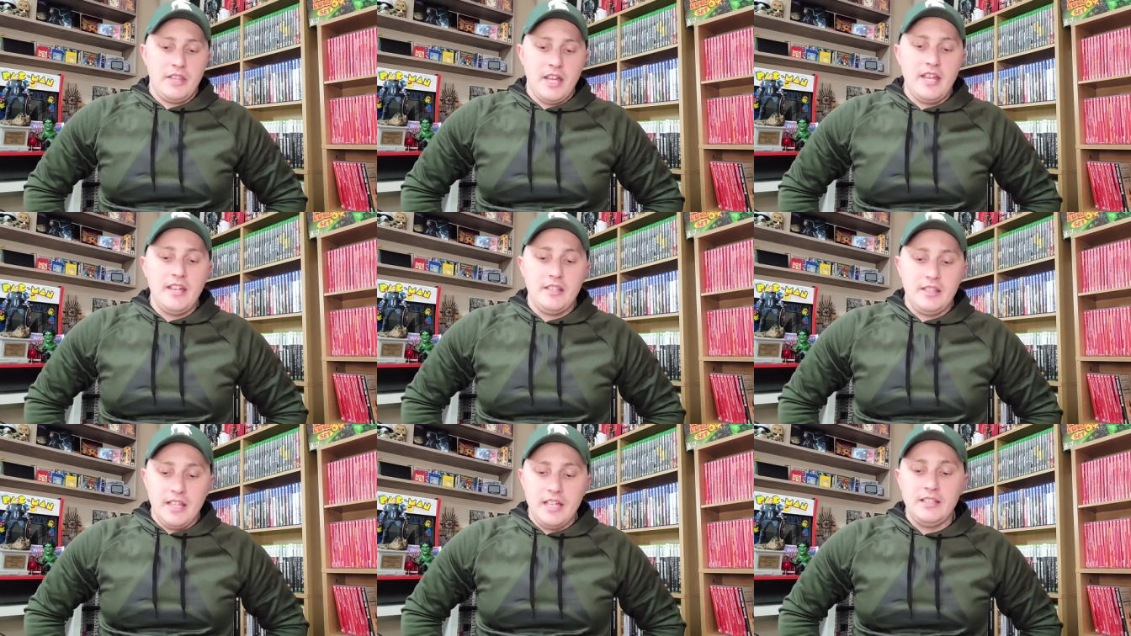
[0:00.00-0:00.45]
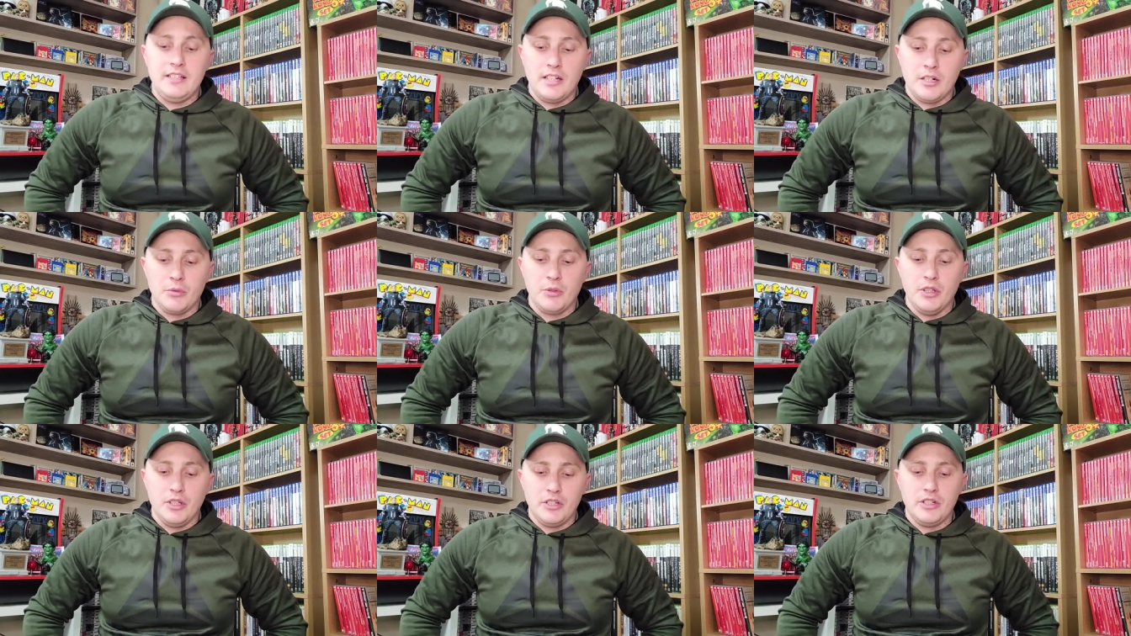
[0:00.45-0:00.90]
they they did
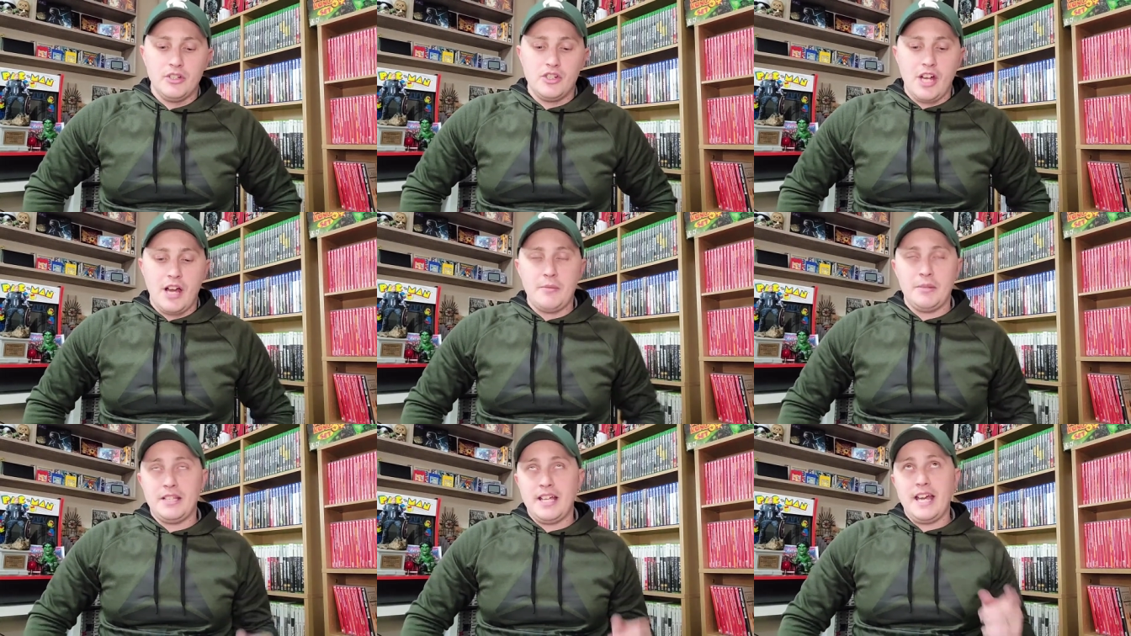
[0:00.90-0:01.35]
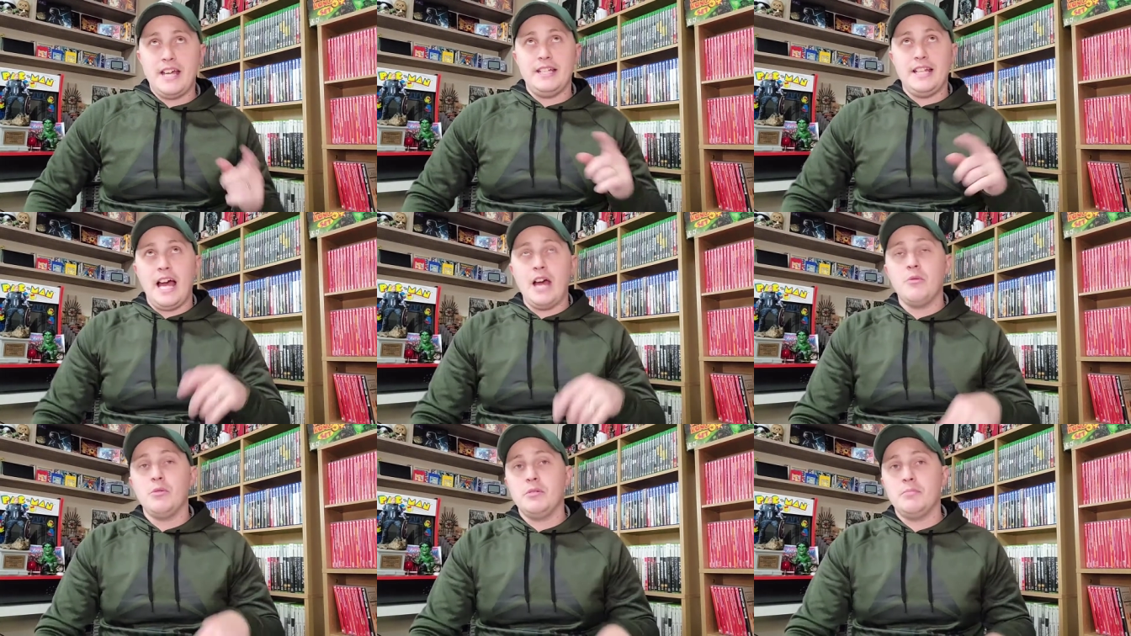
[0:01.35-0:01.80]
a really good job on that
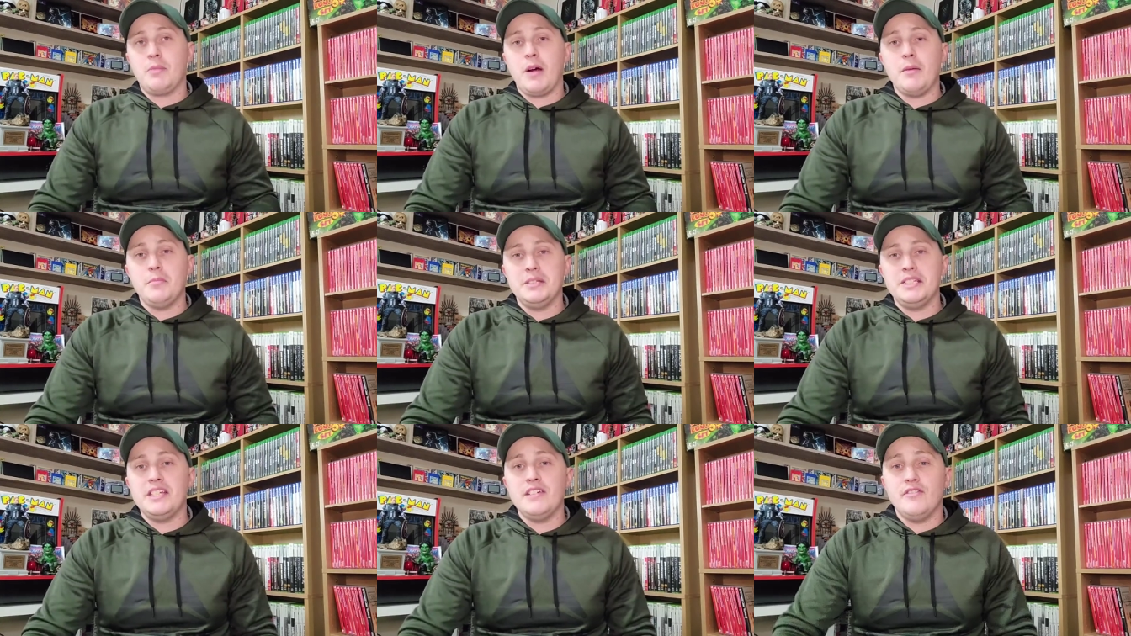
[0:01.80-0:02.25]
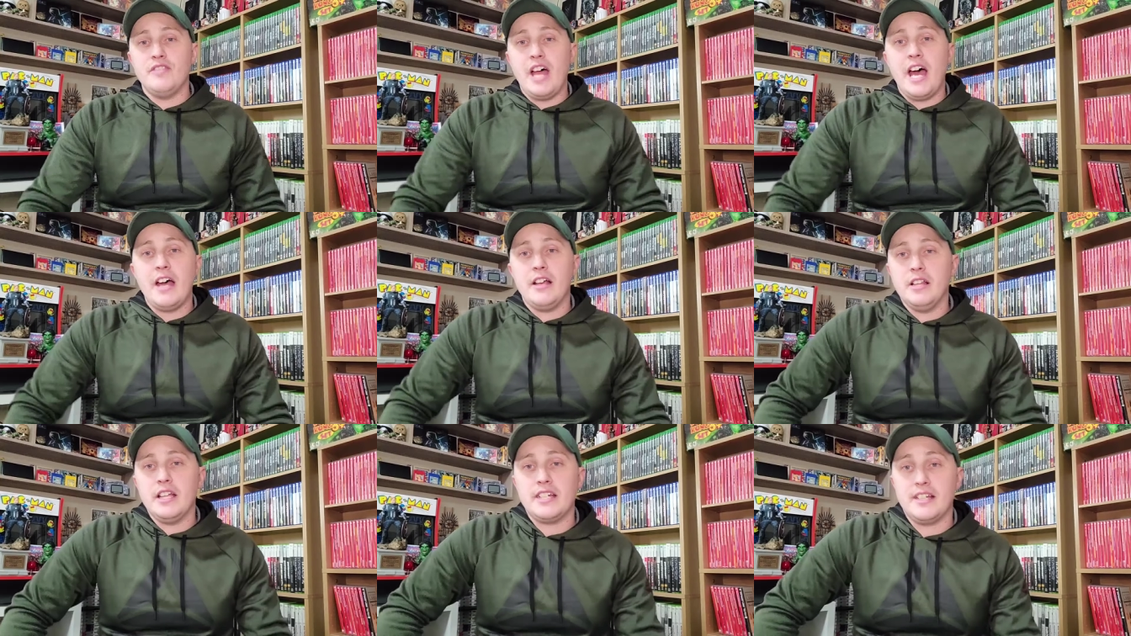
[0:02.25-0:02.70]
and I would probably give
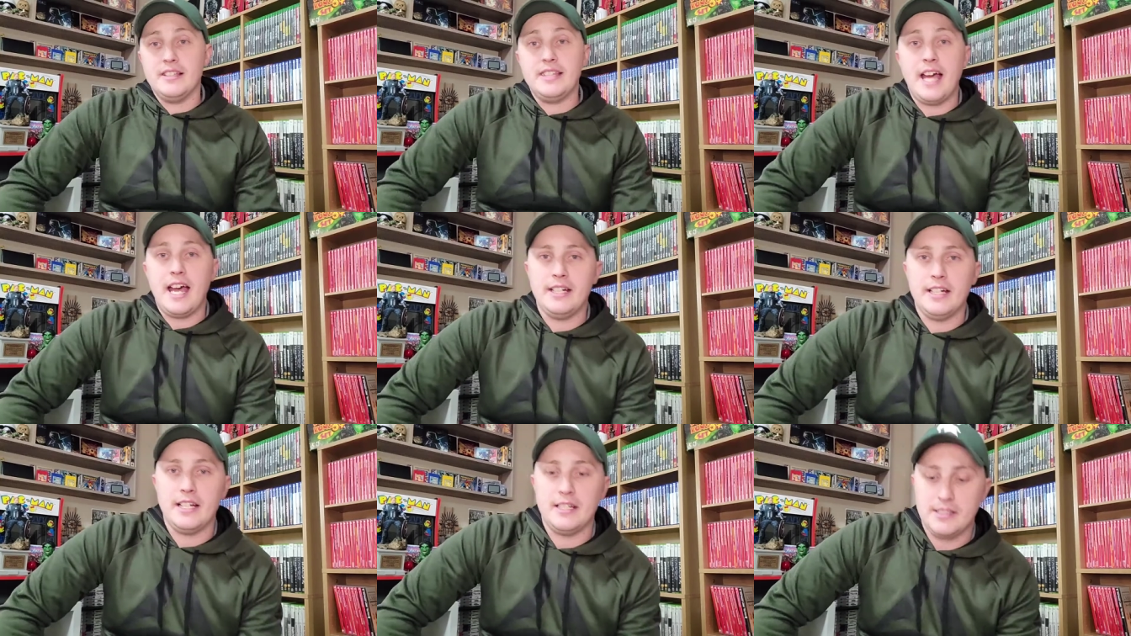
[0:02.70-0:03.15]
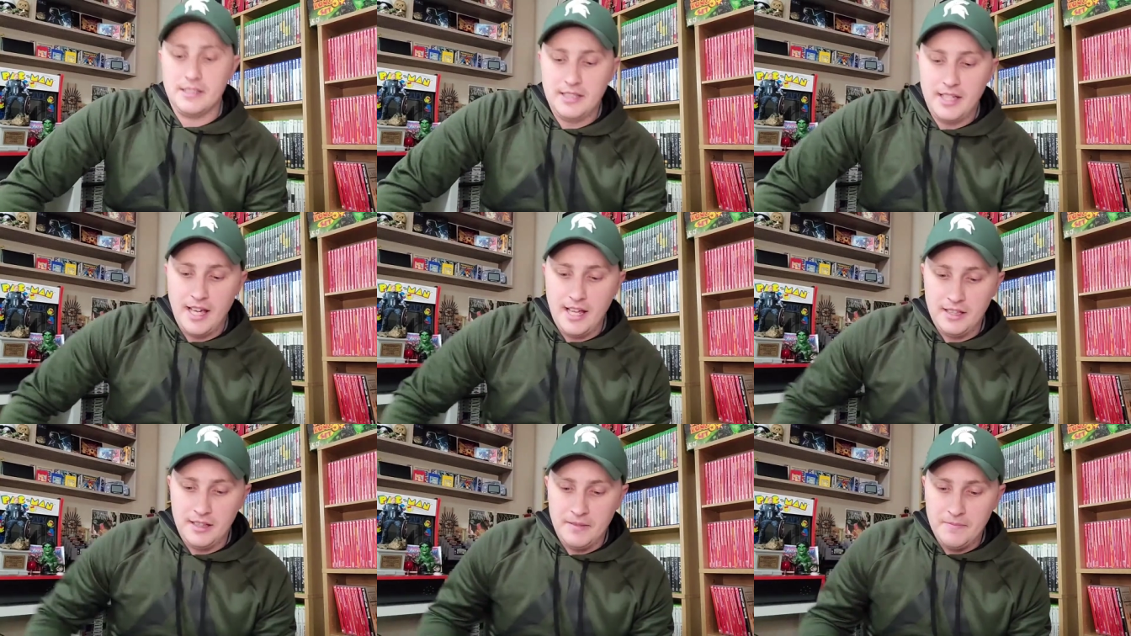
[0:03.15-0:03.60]
that like a 9 out of
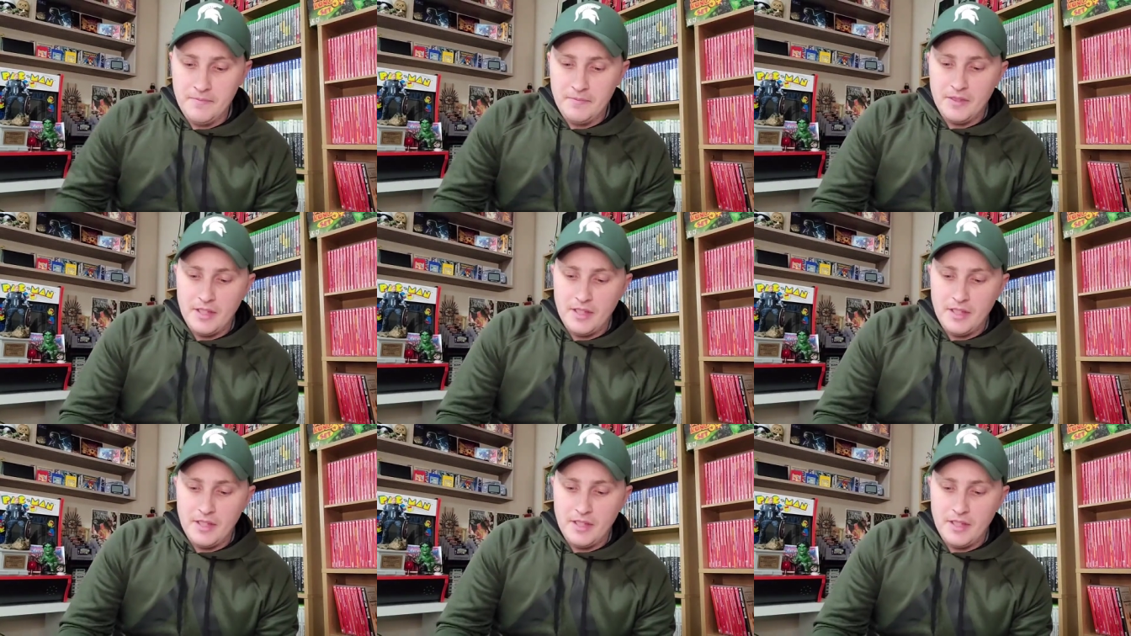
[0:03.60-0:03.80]
10.